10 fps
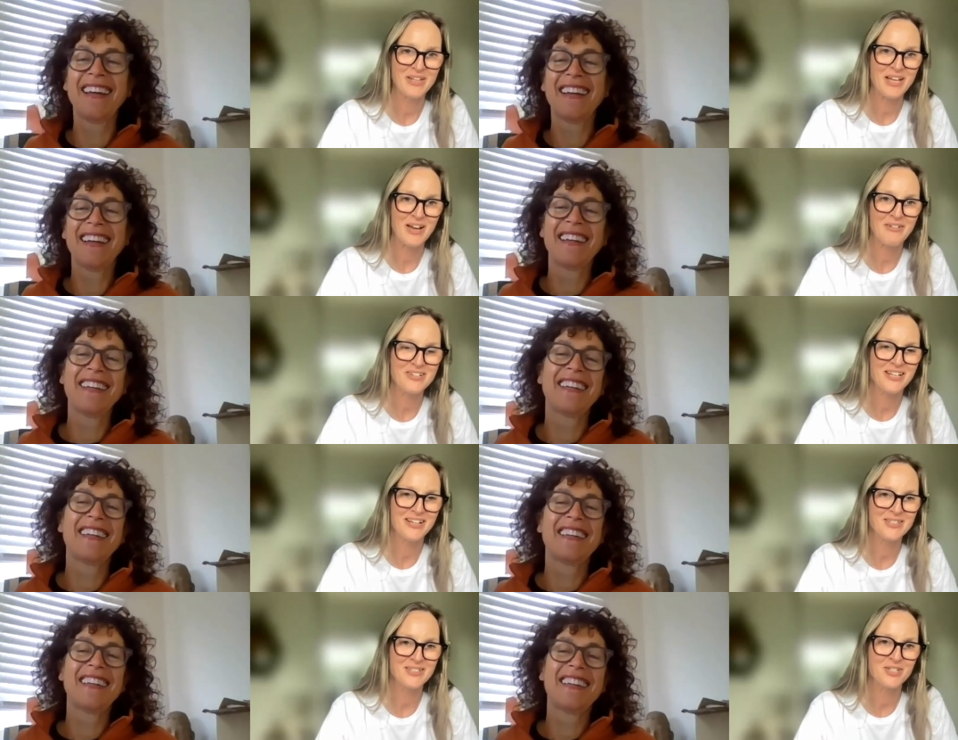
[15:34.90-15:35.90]
Speaker 1: encouraging
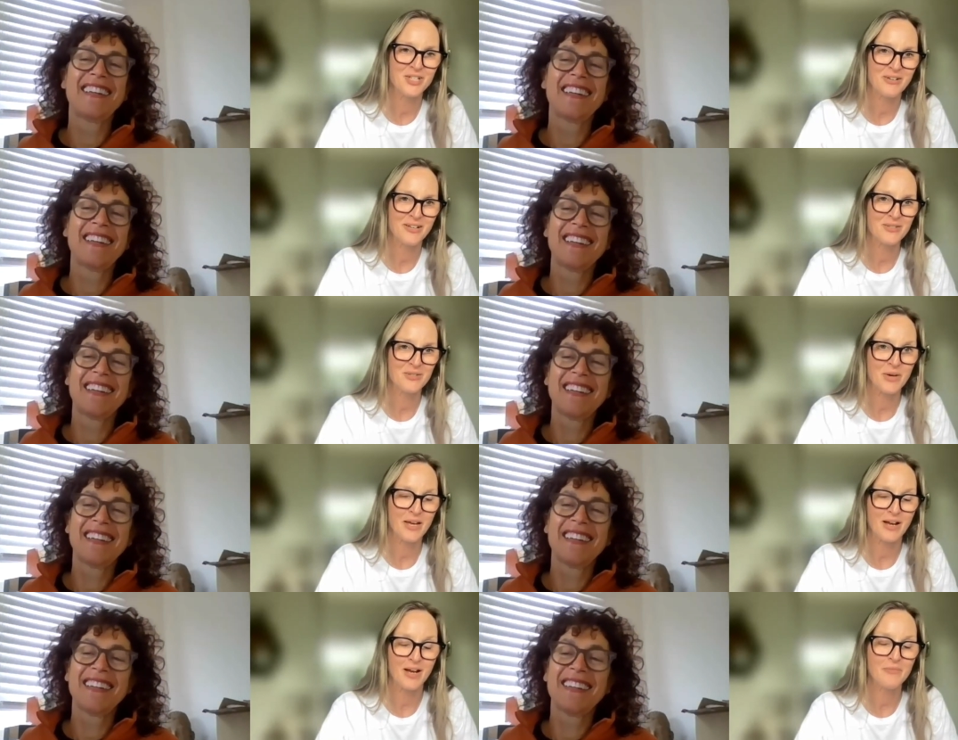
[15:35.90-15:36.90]
us and showing us the
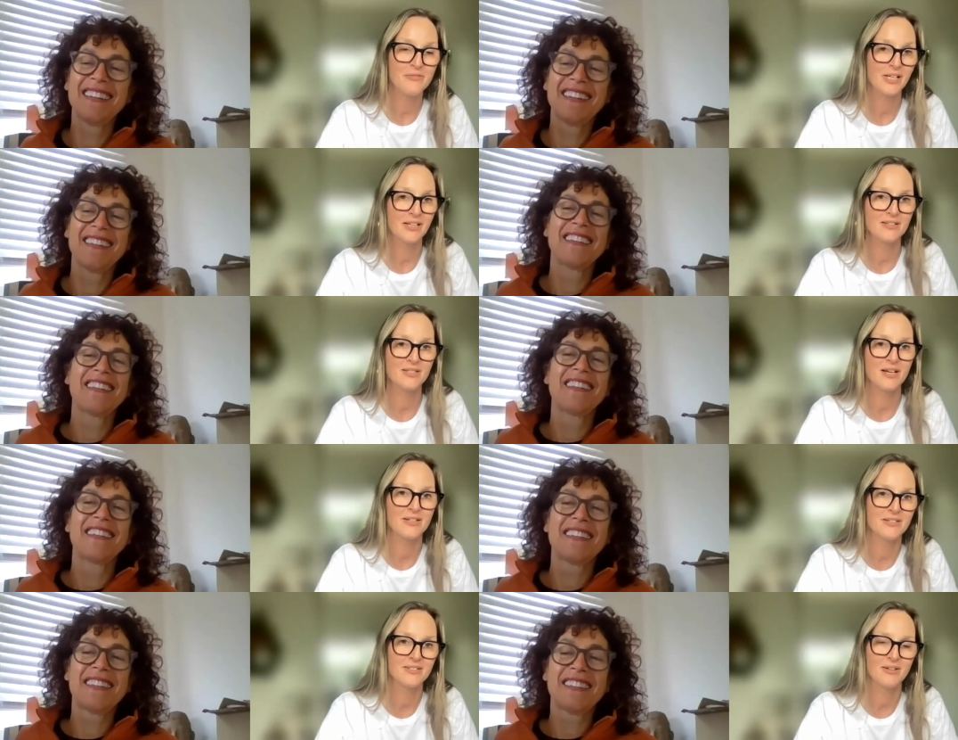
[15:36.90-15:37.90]
way. I'm really
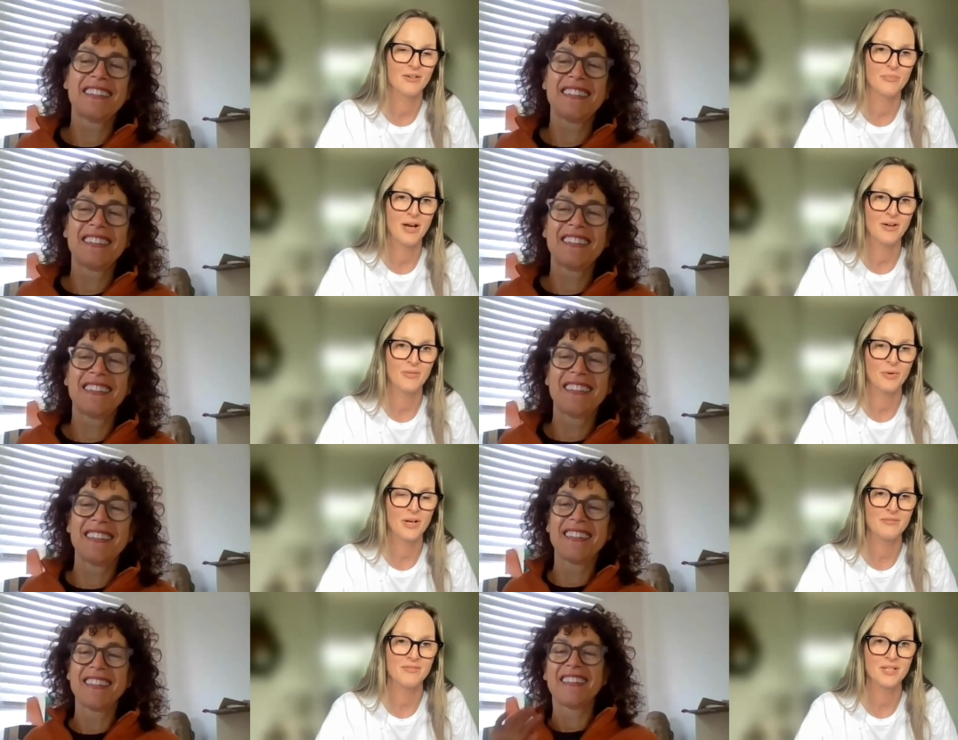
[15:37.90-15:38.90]
excited about what
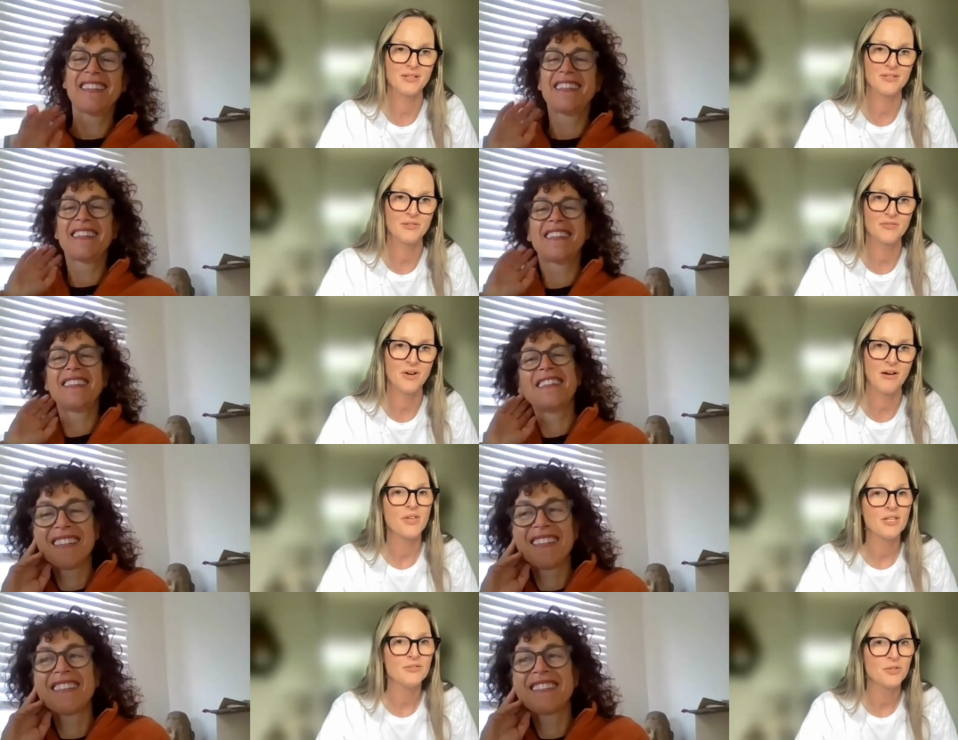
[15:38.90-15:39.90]
I've seen so far.
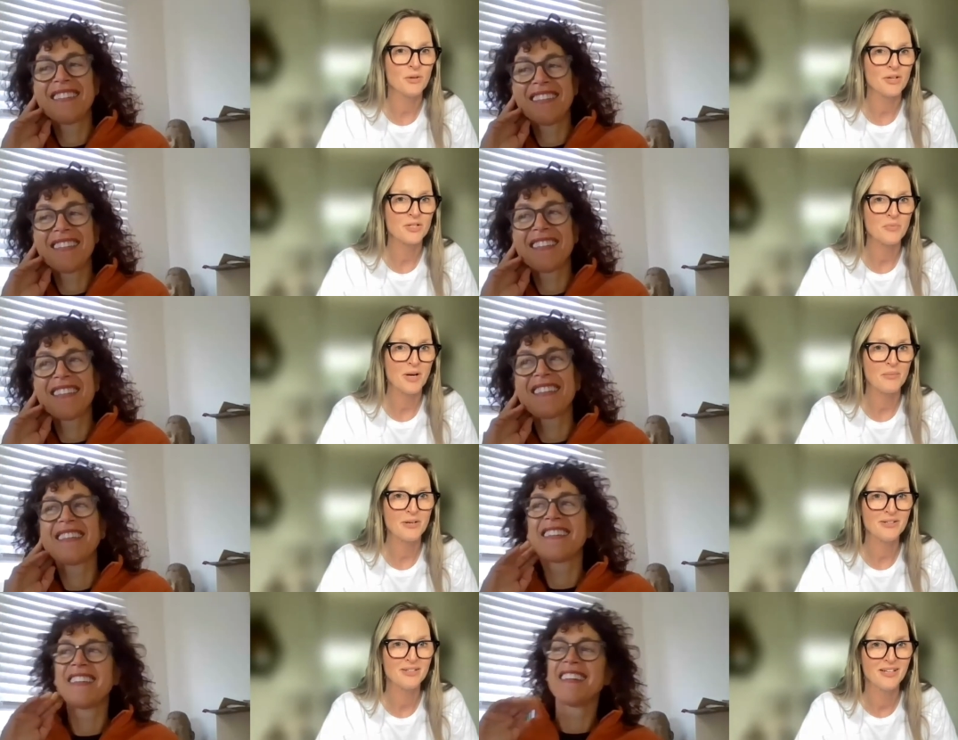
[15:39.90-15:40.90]
Thank you so much,
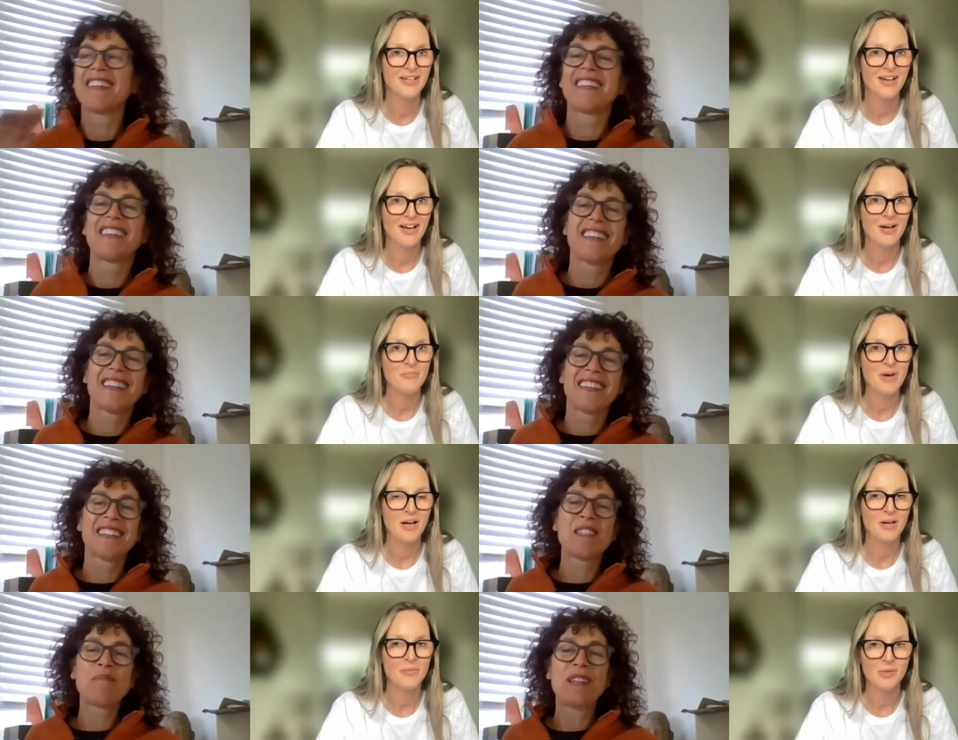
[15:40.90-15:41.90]
Barbara. Um,
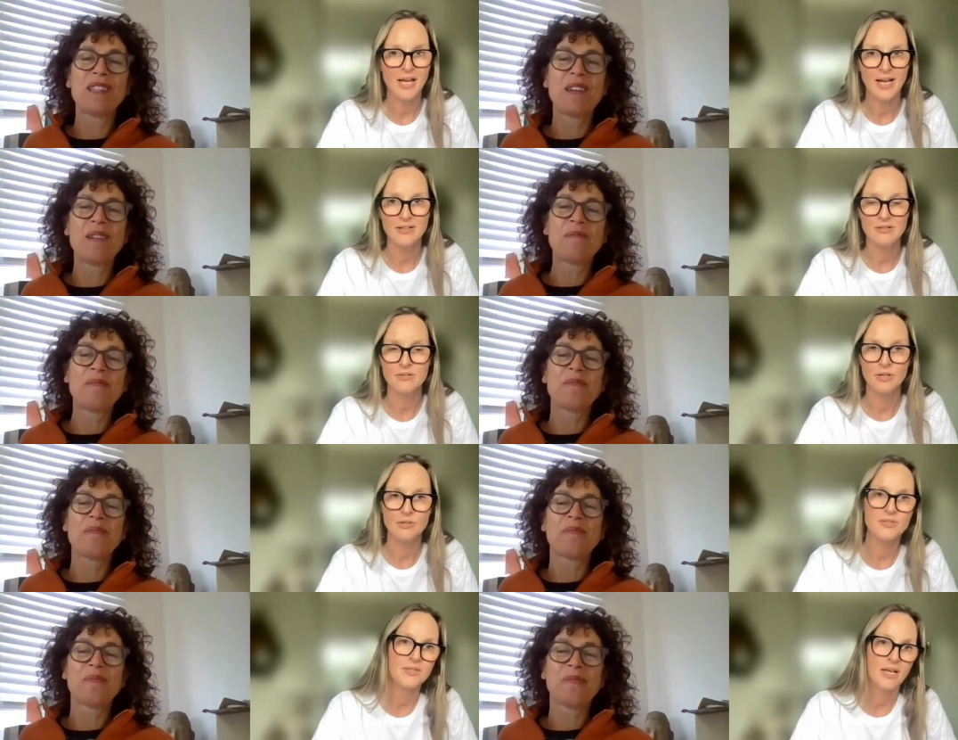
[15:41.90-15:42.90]
I will add
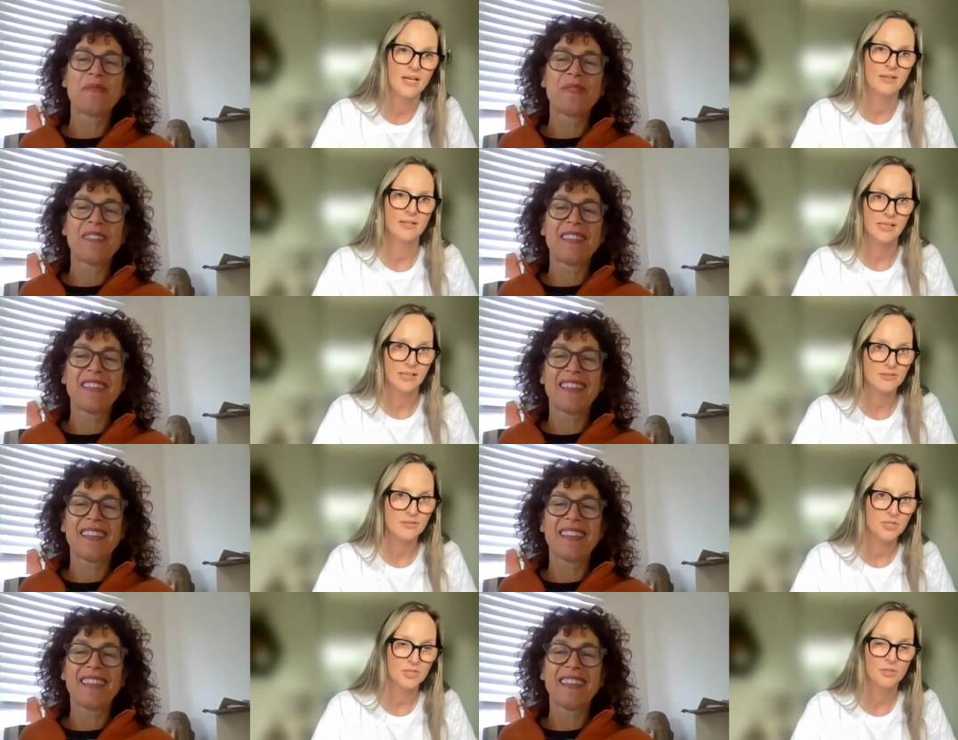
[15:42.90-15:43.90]
notes and links
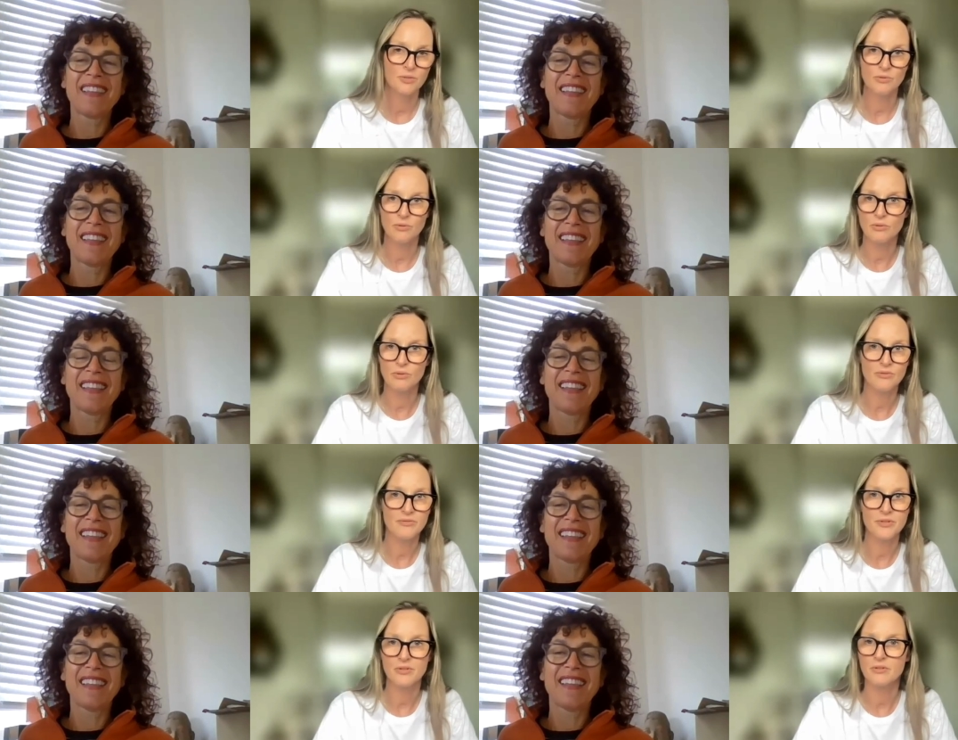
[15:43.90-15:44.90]
to all of
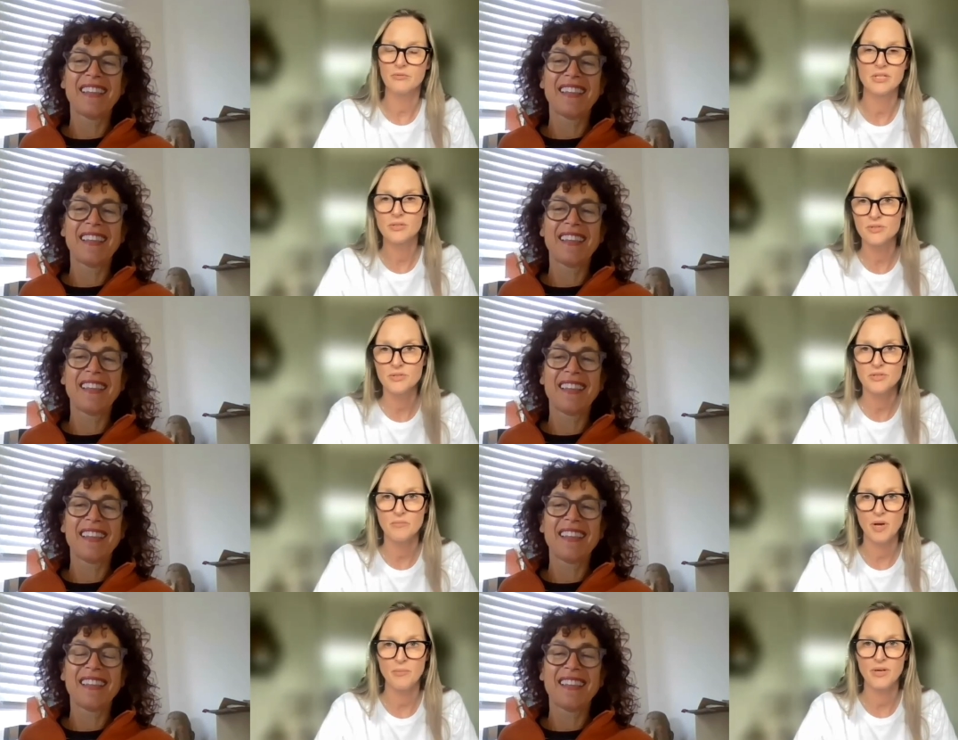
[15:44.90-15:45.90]
the resources that
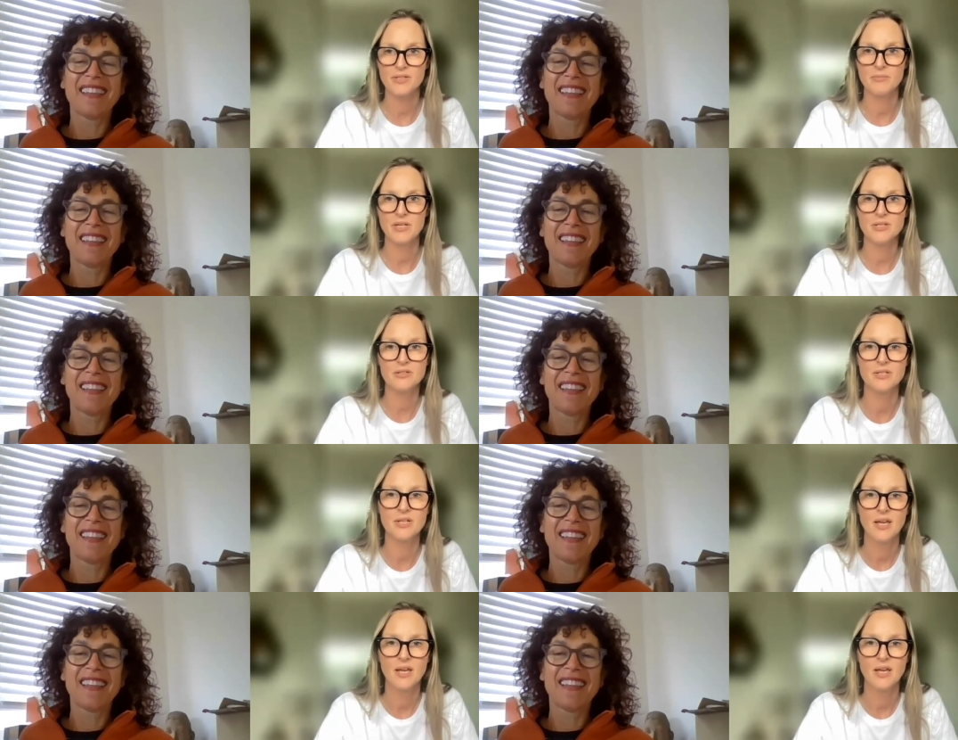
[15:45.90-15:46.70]
Barbara has mentioned.